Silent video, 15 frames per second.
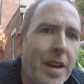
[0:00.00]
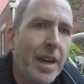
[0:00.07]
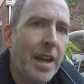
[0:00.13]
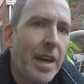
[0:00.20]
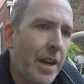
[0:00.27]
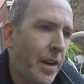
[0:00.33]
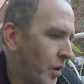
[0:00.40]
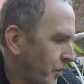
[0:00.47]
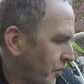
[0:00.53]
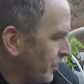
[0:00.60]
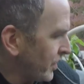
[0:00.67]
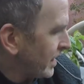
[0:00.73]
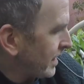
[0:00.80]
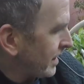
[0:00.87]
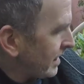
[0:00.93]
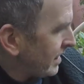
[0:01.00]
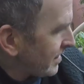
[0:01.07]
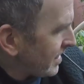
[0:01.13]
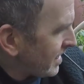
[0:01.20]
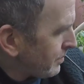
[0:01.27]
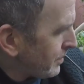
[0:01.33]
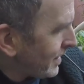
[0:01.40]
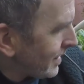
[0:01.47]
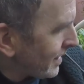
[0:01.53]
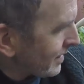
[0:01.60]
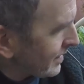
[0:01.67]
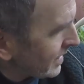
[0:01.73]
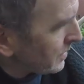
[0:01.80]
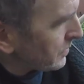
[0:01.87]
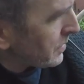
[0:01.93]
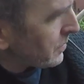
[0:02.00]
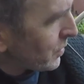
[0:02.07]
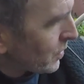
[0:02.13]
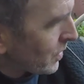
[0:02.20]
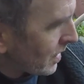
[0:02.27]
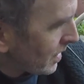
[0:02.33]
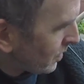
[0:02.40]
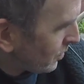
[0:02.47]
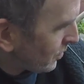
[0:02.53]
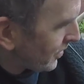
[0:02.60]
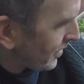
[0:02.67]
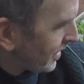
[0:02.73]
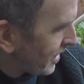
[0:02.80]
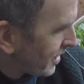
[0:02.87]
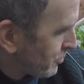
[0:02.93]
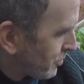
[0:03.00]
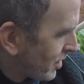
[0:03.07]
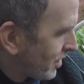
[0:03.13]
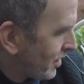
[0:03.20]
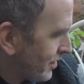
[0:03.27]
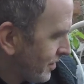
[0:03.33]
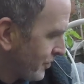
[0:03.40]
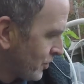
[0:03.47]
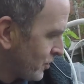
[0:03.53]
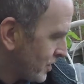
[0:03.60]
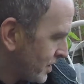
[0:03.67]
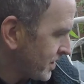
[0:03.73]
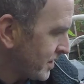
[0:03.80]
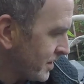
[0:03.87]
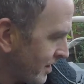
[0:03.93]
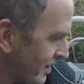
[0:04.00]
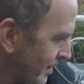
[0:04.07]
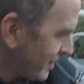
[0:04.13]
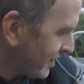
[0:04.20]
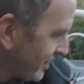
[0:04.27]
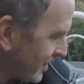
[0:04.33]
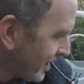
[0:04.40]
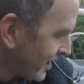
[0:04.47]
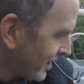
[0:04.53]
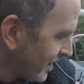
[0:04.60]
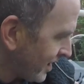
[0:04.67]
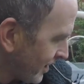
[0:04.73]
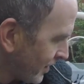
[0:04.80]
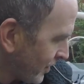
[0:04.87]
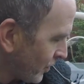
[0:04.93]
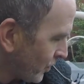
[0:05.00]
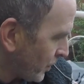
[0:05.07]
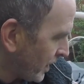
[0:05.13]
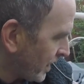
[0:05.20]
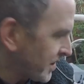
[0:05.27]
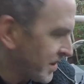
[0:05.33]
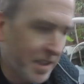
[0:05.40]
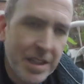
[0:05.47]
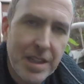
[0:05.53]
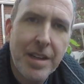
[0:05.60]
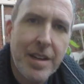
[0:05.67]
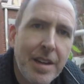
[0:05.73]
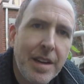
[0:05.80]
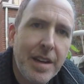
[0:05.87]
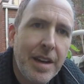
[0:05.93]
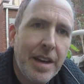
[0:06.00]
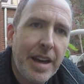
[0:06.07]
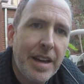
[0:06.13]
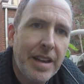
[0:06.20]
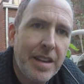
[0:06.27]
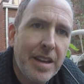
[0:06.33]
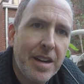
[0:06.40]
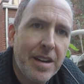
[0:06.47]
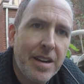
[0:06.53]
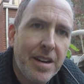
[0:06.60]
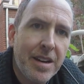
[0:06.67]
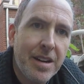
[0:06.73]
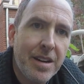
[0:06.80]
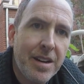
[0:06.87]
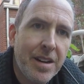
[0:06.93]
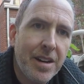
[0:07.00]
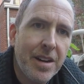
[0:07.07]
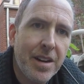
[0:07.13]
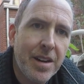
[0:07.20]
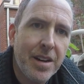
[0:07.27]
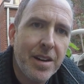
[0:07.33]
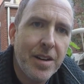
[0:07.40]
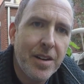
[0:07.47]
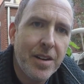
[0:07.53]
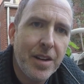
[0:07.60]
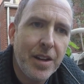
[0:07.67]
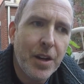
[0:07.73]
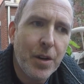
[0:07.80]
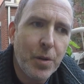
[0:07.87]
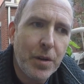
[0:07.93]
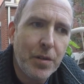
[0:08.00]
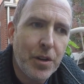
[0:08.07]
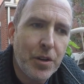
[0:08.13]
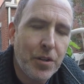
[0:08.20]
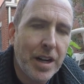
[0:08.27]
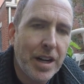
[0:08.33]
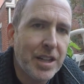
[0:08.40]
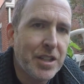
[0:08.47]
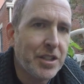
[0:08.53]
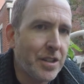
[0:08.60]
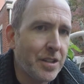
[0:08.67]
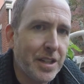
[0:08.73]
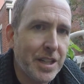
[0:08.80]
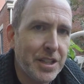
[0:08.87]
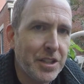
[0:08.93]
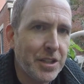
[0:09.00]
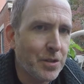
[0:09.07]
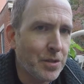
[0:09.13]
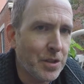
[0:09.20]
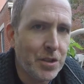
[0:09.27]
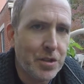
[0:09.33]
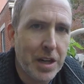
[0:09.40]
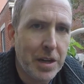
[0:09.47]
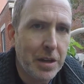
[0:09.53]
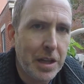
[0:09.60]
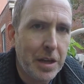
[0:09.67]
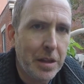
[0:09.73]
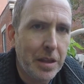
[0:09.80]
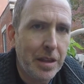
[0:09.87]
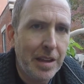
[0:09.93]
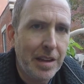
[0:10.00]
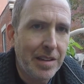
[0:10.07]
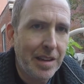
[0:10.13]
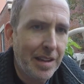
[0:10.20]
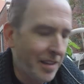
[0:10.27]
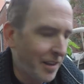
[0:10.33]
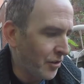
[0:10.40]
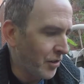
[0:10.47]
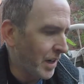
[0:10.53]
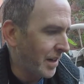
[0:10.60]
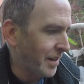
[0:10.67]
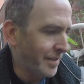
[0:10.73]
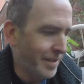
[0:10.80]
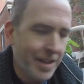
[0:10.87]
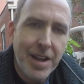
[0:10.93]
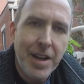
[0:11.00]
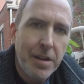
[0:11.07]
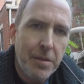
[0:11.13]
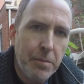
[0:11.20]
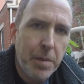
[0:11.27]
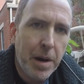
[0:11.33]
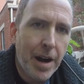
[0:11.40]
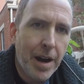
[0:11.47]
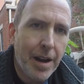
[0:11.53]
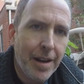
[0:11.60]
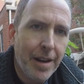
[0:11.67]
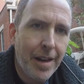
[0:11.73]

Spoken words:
and hopefully get these up a little bit more. We're going to eat them all, of course. None go to waste. And then, we'll give it a try next year. Next year, we'll just try to get these in the ground by